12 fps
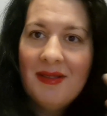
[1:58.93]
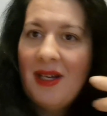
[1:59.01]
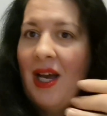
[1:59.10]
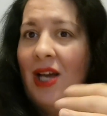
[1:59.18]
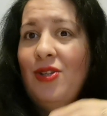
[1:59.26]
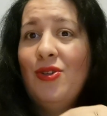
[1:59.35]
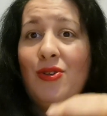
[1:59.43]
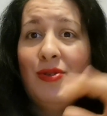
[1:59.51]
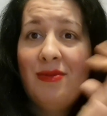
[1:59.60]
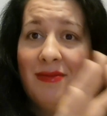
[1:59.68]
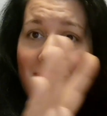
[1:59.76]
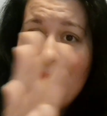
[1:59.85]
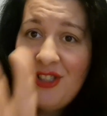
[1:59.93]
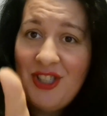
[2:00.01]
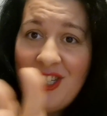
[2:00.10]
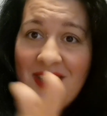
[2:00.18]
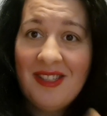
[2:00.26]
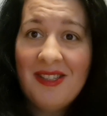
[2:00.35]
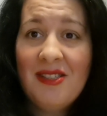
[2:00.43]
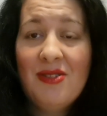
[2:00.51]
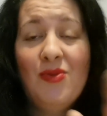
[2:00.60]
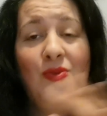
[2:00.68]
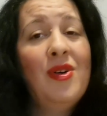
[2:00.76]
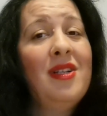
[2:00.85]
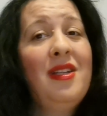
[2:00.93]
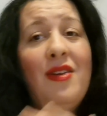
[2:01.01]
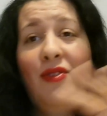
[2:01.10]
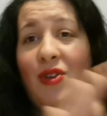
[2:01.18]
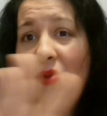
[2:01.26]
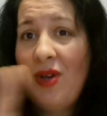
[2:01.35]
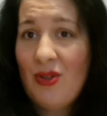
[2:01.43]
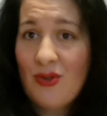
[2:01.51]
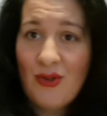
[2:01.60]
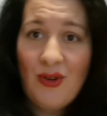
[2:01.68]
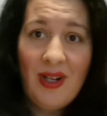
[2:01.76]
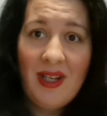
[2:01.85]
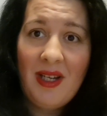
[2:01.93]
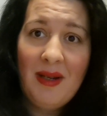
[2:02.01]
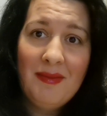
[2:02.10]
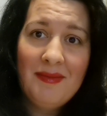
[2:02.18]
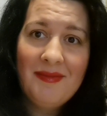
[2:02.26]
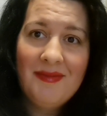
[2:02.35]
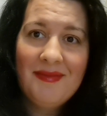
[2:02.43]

I don't know, Jesus, whatever you want to call him,